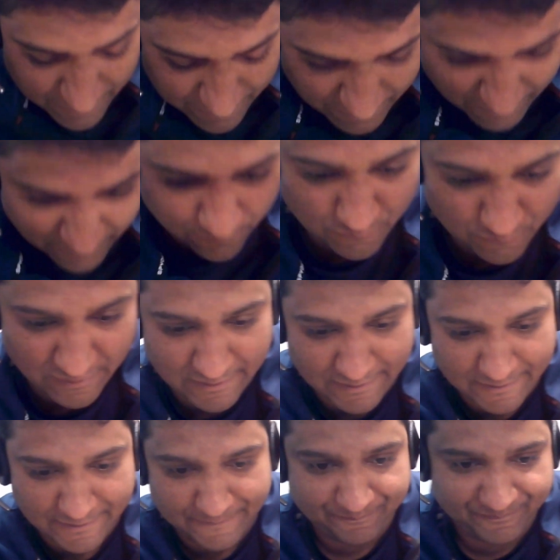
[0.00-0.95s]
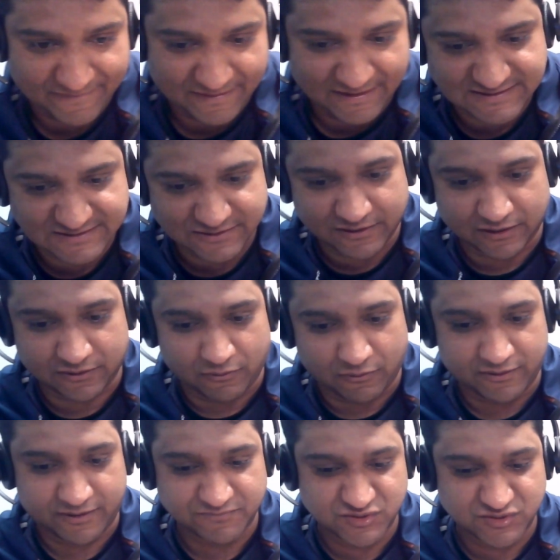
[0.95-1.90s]
Now, let's look at
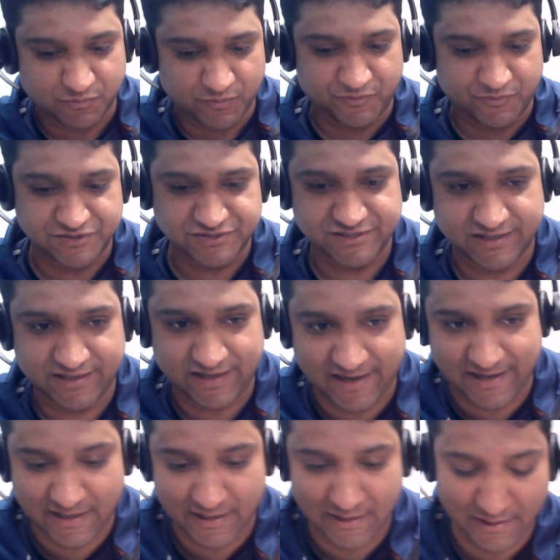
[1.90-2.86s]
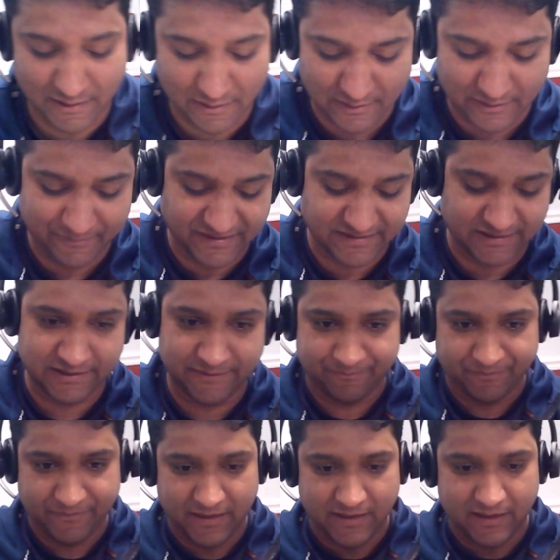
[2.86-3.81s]
quantum superposition, and let me
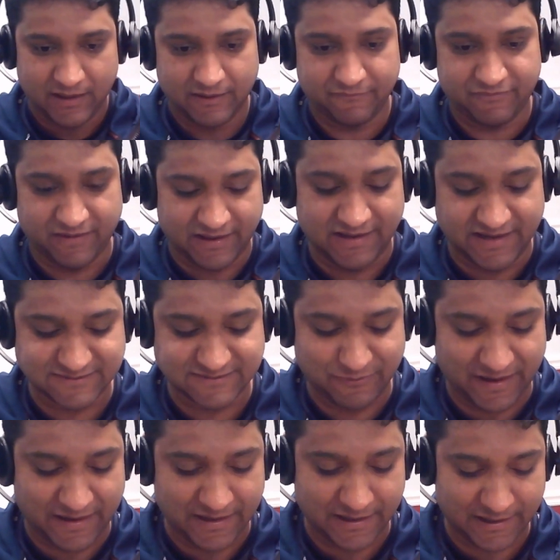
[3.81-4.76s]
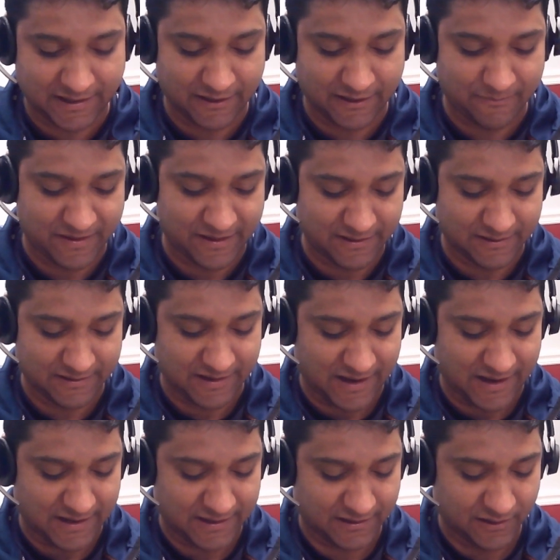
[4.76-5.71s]
see if I can explain it in a manner
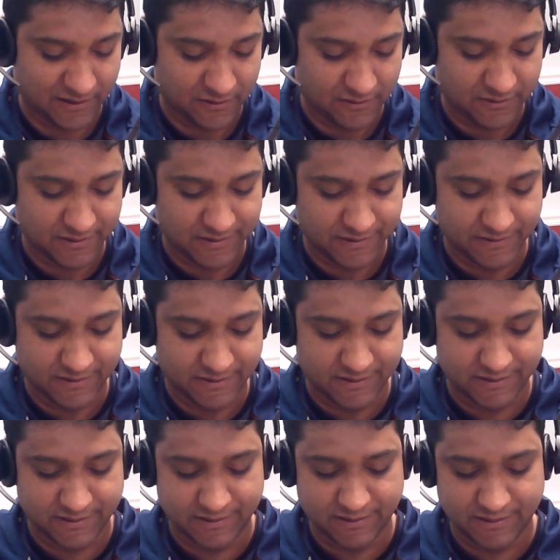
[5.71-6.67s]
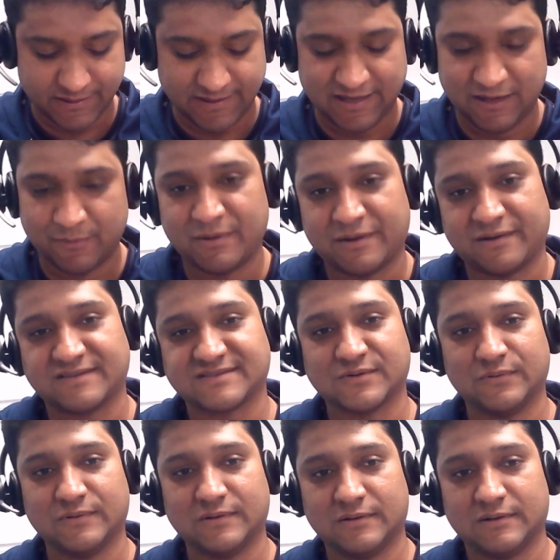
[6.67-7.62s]
that elementary
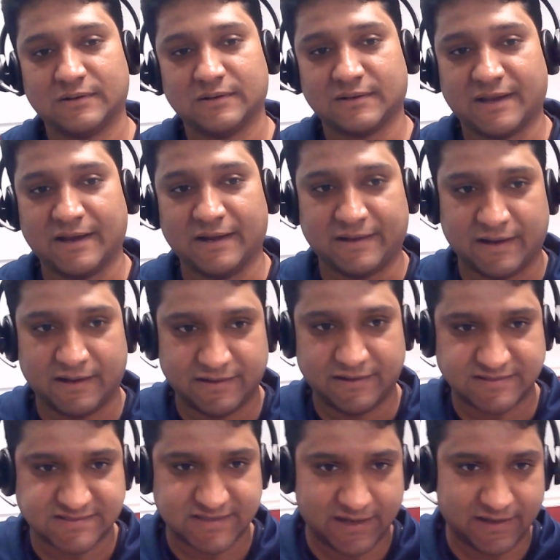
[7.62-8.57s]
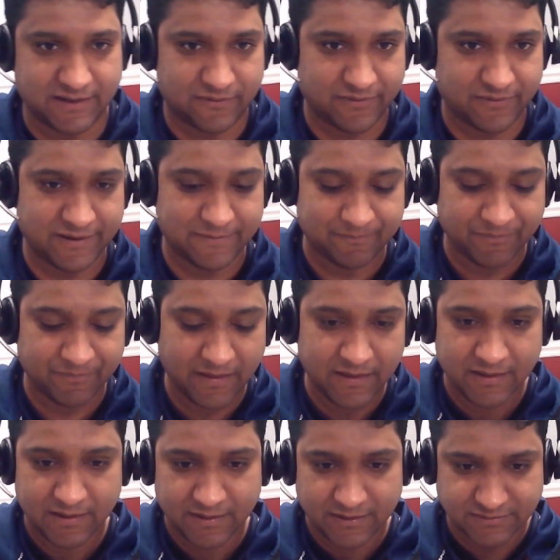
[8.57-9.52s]
school kid can understand it, right?
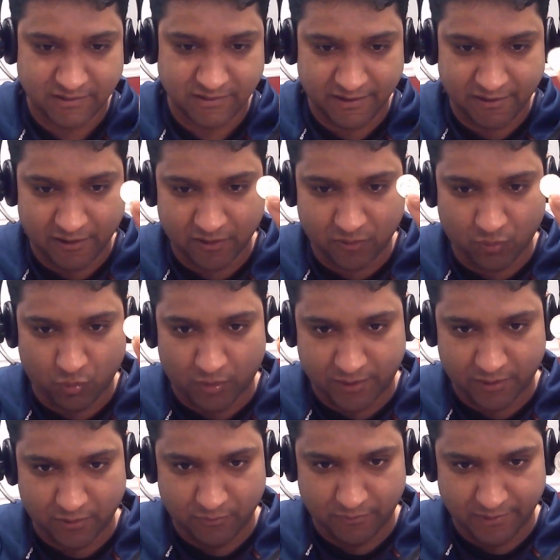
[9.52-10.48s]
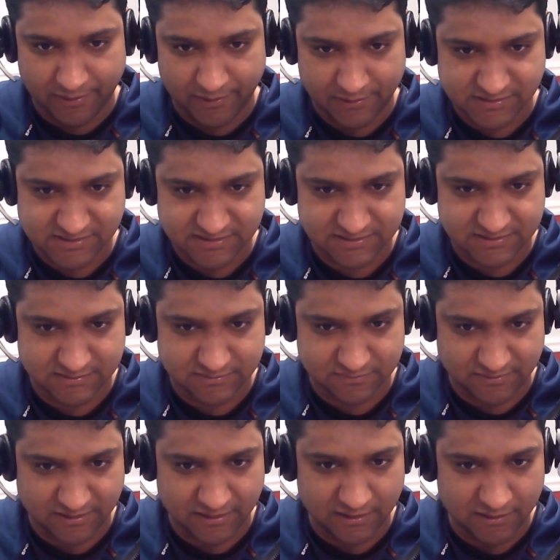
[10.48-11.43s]
So I got a quarter over here,
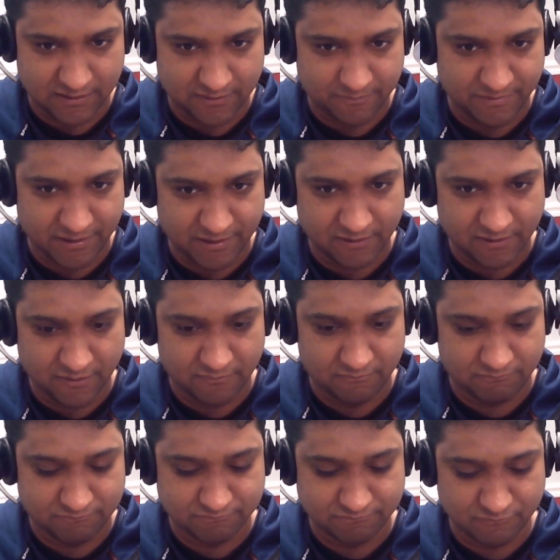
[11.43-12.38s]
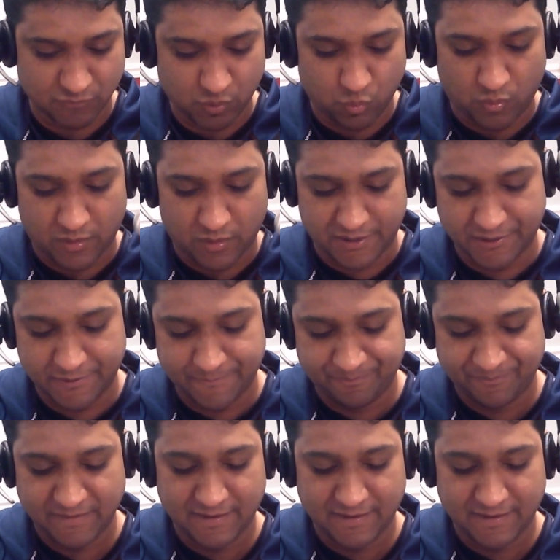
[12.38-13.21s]
this regular American quarter.